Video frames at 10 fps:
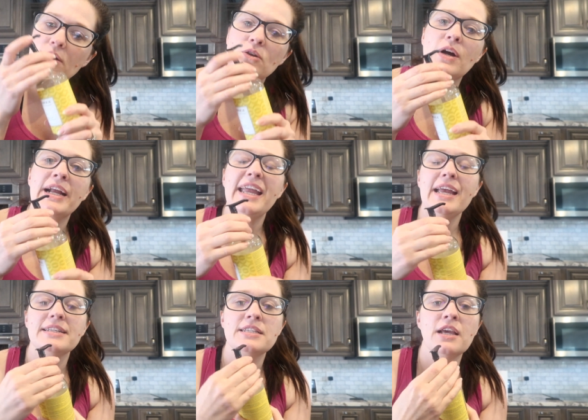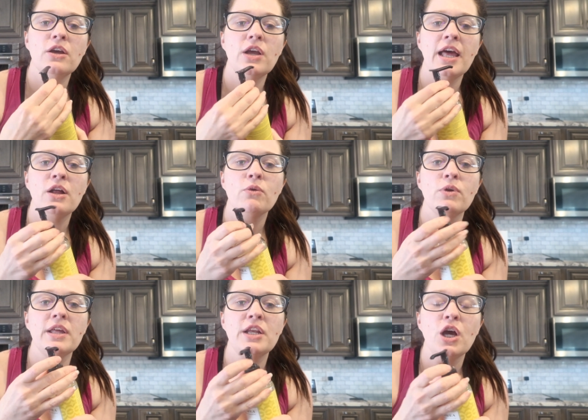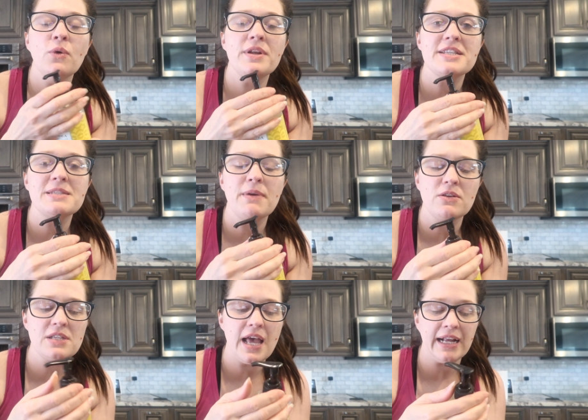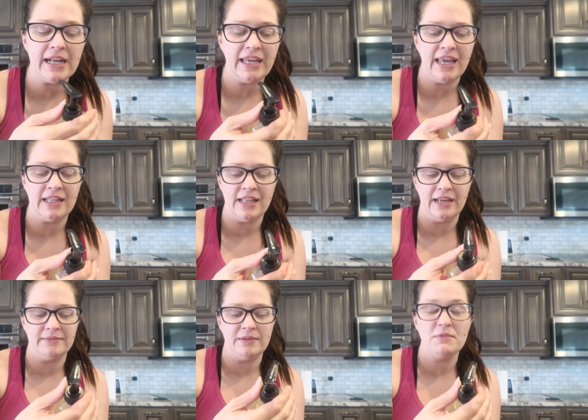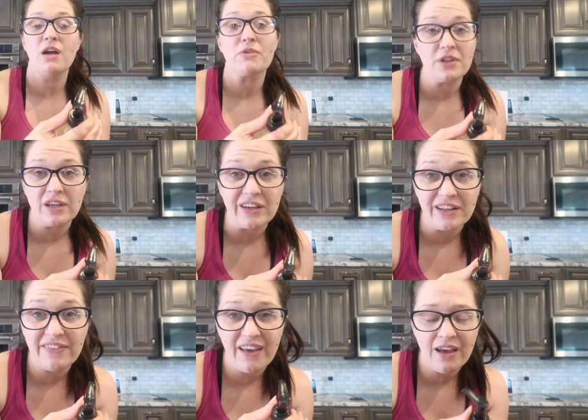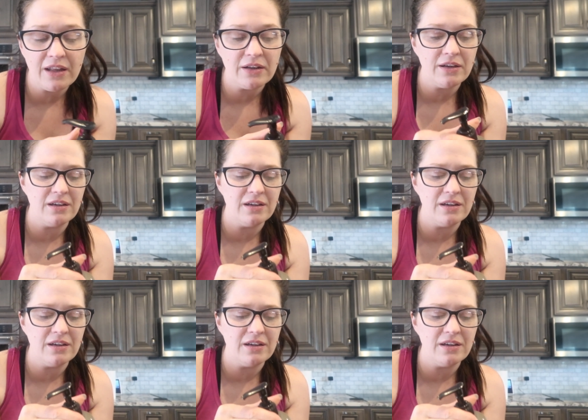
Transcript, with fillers: Ooh, I can't tell you. I don't really know what it smells like. I can't like, I'm not really good at that.